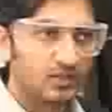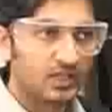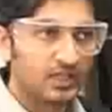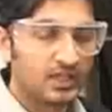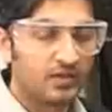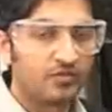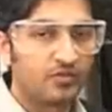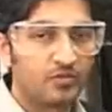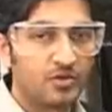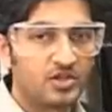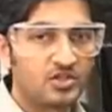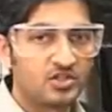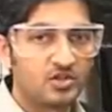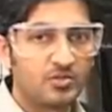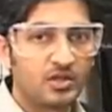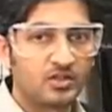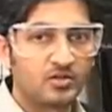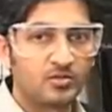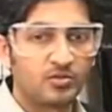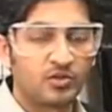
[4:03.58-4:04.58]
link information
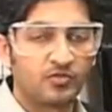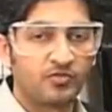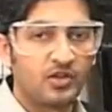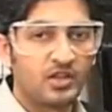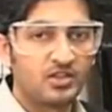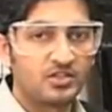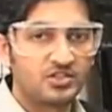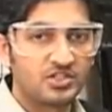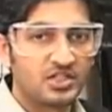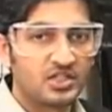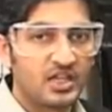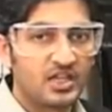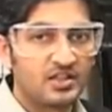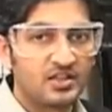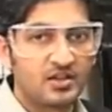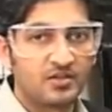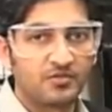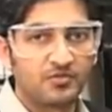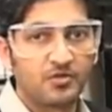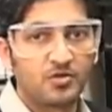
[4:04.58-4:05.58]
about the morphology
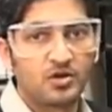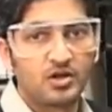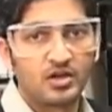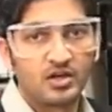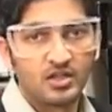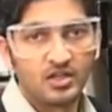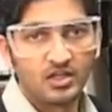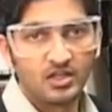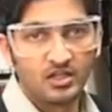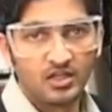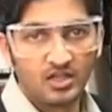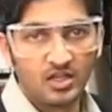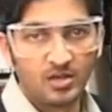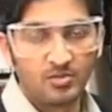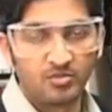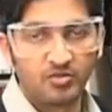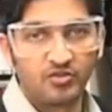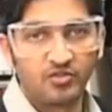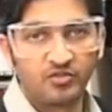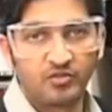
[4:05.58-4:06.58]
and therefore
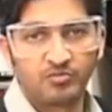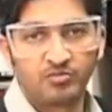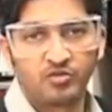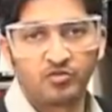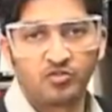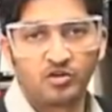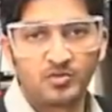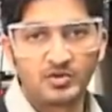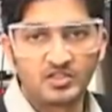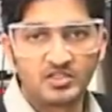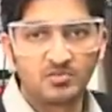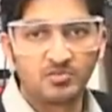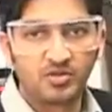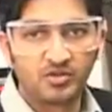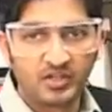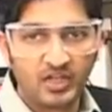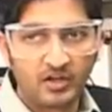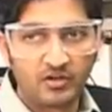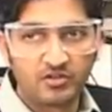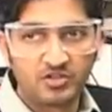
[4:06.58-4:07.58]
improve performance in
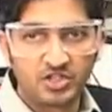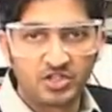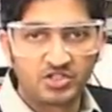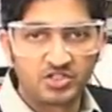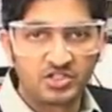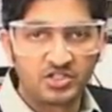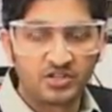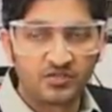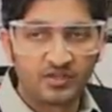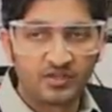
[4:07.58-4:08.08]
bulk heterojunction